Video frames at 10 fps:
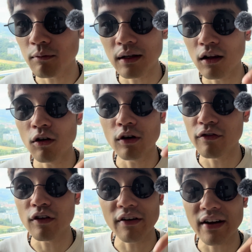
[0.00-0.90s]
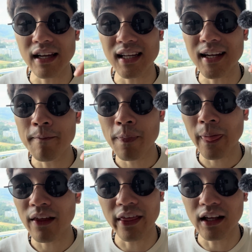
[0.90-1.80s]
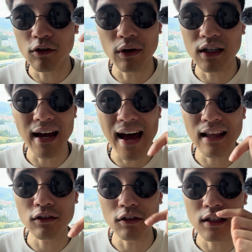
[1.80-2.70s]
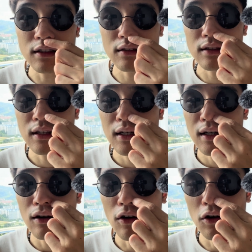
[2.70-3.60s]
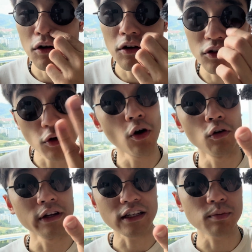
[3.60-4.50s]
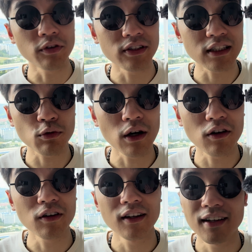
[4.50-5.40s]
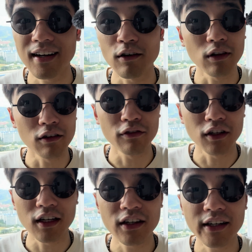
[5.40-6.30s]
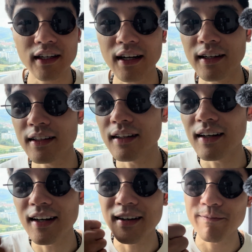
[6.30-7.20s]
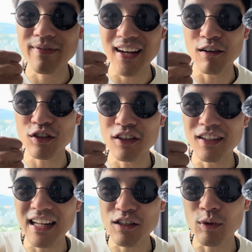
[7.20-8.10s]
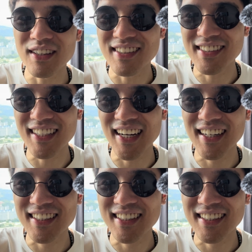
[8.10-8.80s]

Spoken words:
below if you have anything you want to add to this or your own experience as well. I would love to hear it, and I'll see you in the next one. See ya.